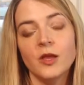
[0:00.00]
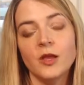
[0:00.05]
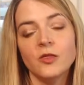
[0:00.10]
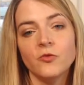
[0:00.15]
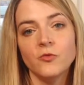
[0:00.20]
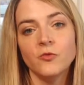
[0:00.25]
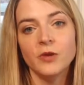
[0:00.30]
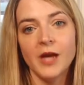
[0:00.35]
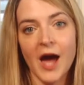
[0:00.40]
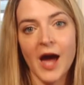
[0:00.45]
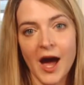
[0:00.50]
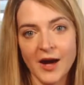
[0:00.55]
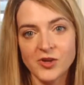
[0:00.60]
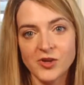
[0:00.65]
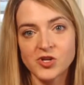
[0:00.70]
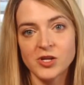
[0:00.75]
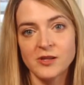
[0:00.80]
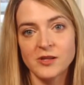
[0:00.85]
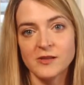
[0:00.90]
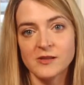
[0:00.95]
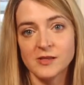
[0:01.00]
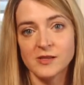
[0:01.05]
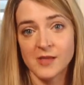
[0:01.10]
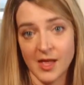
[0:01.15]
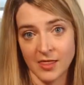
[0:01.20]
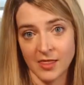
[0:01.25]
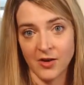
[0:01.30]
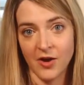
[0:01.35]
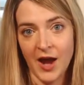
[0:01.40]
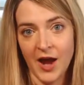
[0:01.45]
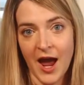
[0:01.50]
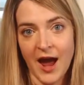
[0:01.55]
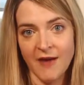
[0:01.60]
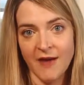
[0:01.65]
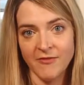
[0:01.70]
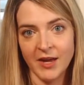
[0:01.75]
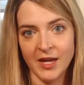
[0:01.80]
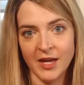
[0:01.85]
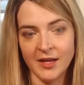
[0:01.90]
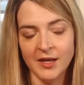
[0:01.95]
and the reactions that they're
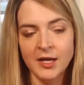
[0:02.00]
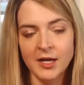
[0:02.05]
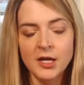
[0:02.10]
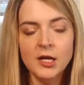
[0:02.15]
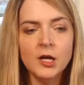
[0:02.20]
having.